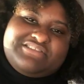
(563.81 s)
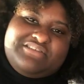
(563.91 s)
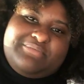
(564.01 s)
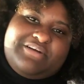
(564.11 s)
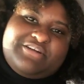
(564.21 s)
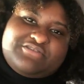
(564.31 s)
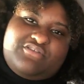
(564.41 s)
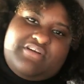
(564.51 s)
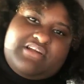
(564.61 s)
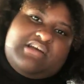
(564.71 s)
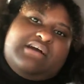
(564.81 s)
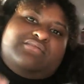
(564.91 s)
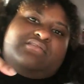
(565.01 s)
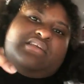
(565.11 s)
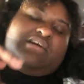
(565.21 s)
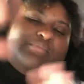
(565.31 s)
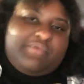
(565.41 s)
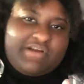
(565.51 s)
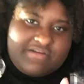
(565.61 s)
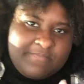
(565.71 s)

your prayers going out and upward